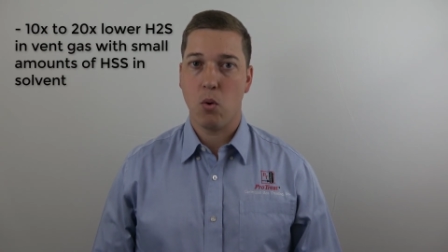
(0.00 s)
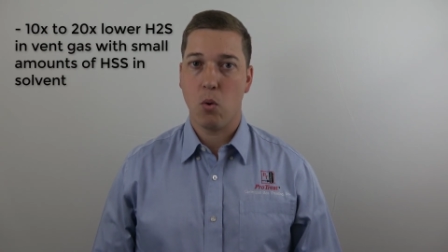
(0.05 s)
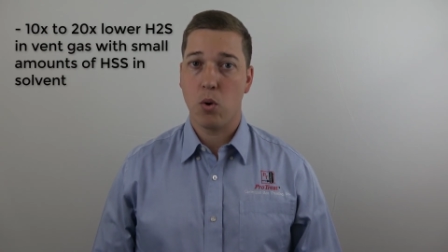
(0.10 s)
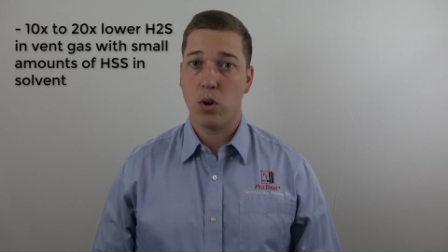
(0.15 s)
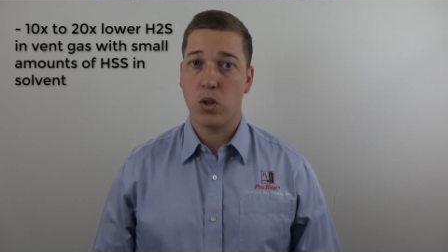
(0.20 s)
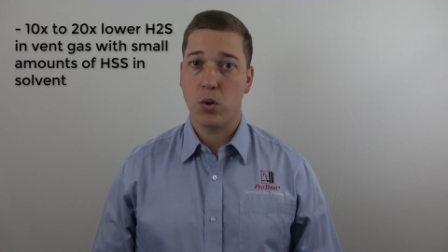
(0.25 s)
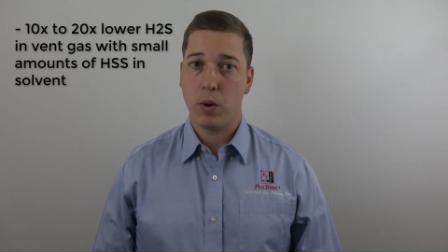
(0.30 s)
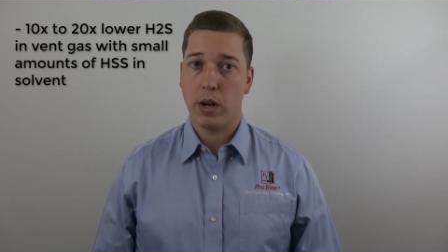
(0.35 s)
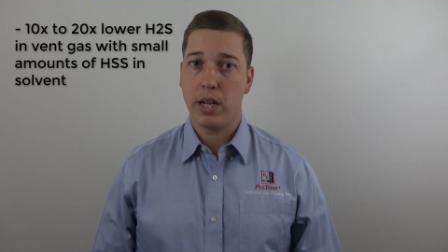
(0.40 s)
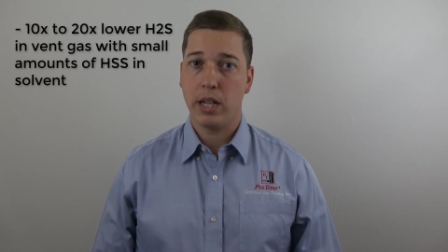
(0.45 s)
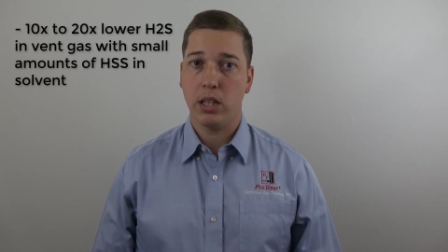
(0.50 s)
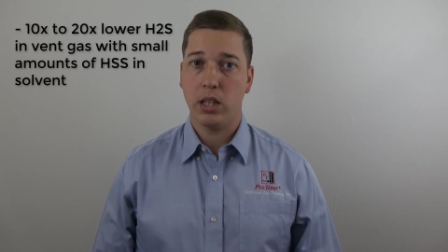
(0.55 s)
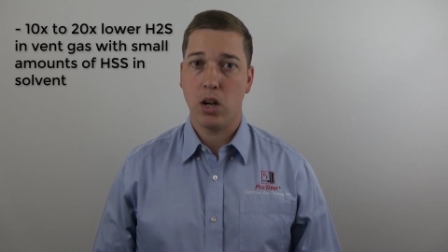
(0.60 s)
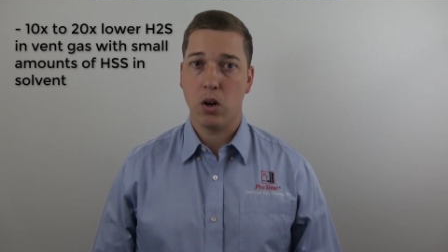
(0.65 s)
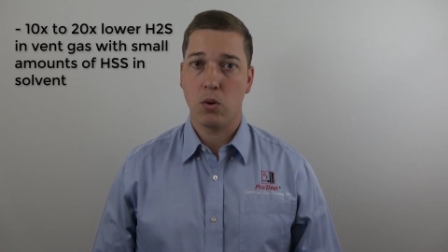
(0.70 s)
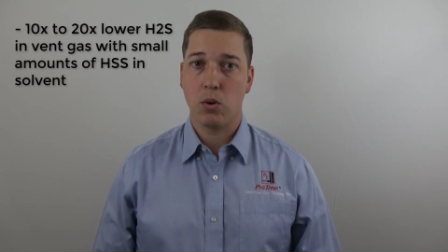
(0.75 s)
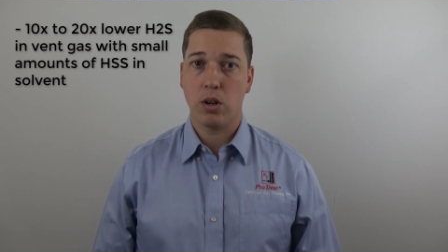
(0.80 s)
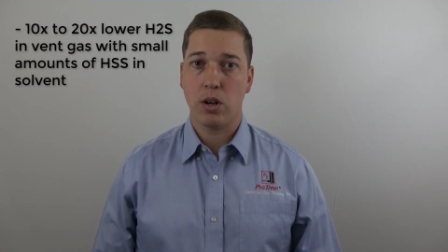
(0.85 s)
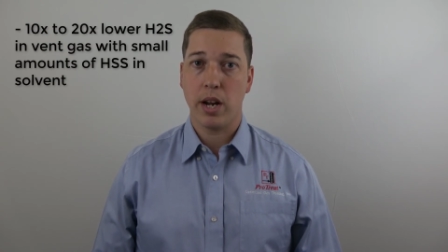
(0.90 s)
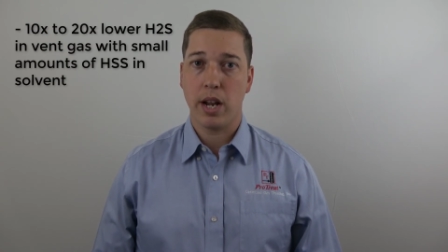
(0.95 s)
or 20
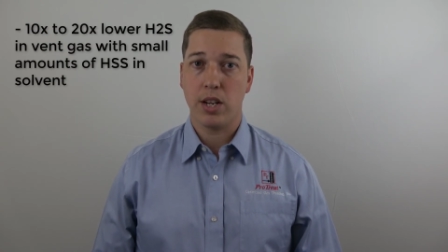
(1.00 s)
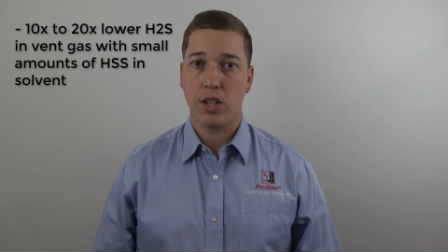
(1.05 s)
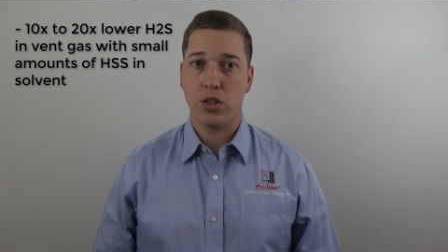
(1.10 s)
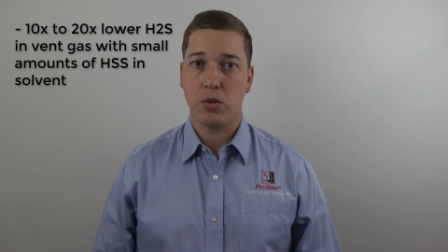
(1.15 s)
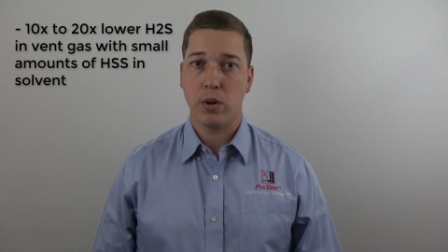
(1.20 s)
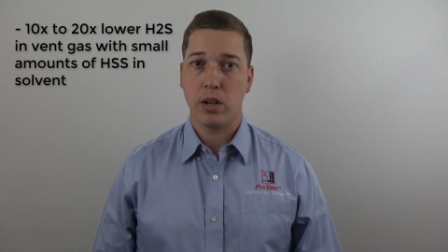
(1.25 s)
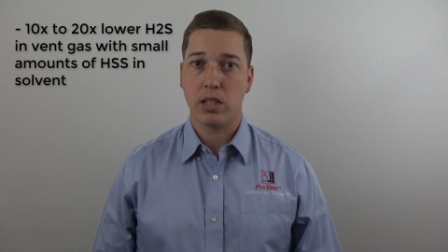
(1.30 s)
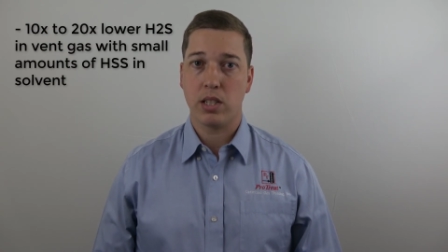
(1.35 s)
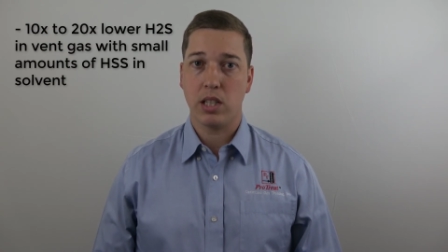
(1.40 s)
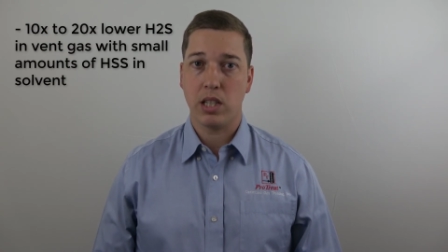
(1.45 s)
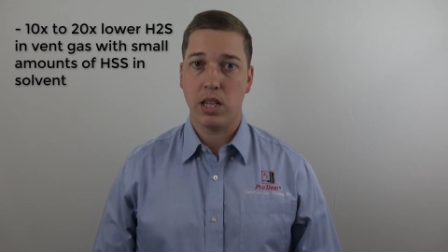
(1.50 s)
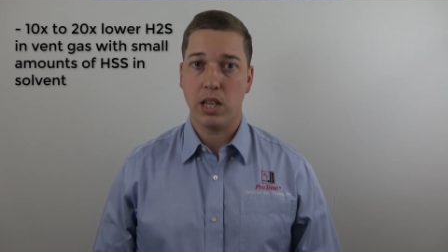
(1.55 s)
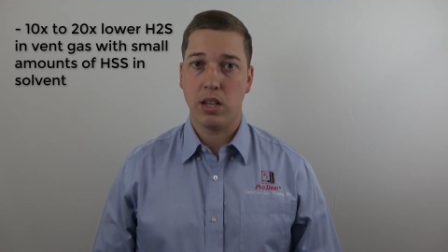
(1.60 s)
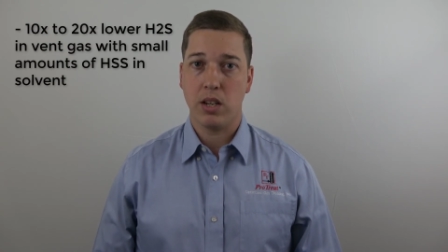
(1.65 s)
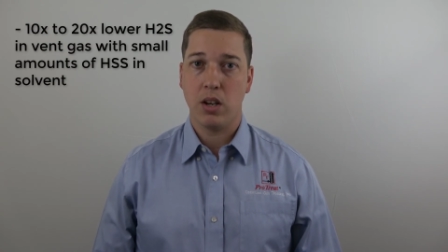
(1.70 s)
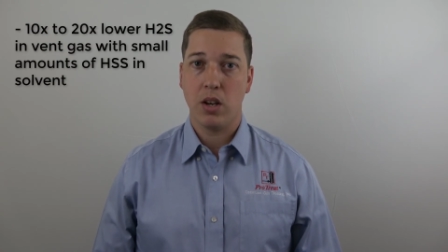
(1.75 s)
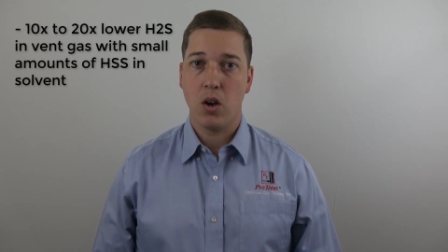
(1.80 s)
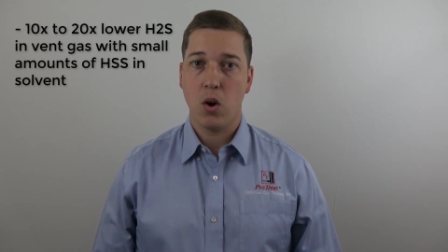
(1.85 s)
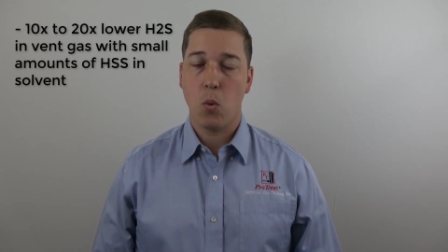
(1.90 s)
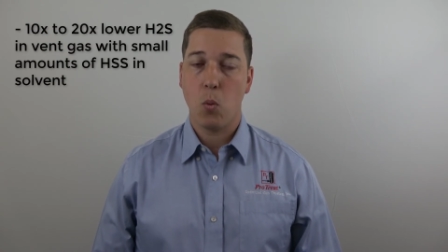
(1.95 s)
lower H2S leak